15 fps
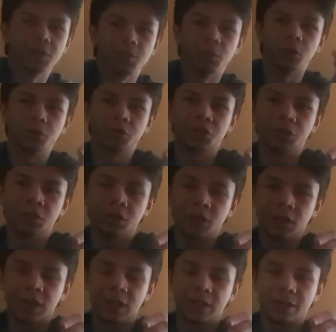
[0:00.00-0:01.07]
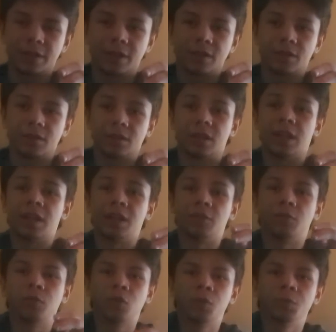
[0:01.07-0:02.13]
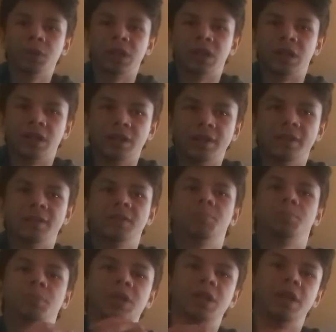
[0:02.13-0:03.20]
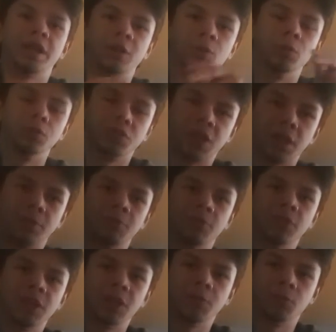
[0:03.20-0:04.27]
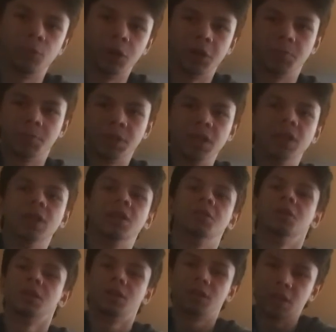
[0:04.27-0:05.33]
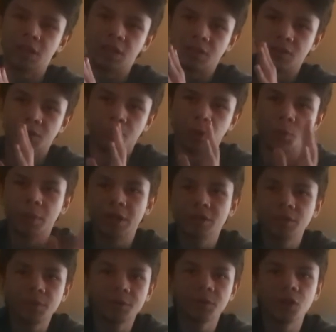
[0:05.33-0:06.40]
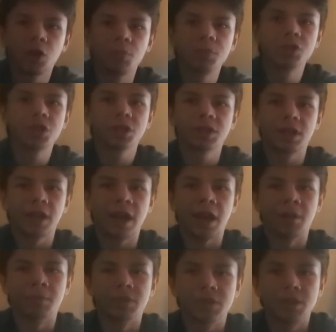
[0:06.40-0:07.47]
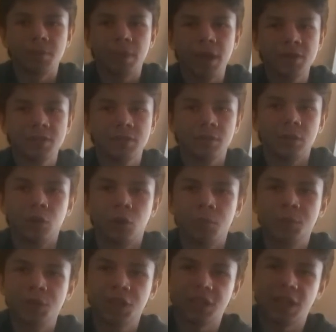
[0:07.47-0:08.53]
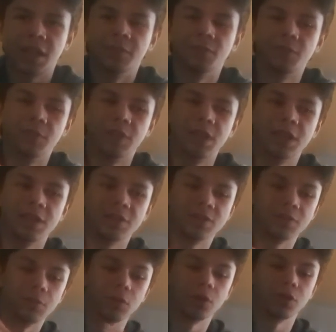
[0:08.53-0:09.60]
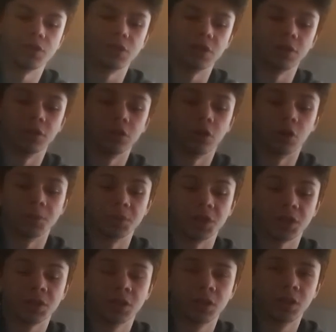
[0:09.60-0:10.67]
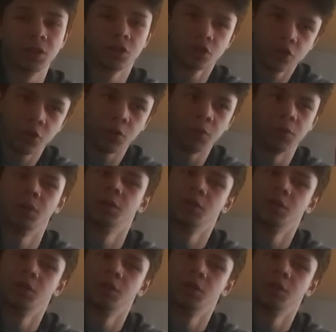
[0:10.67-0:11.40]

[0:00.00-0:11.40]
of motion. And that formula is P equals mv, where P is the momentum of the object, m is the mass of the object, and v is the velocity of the object. So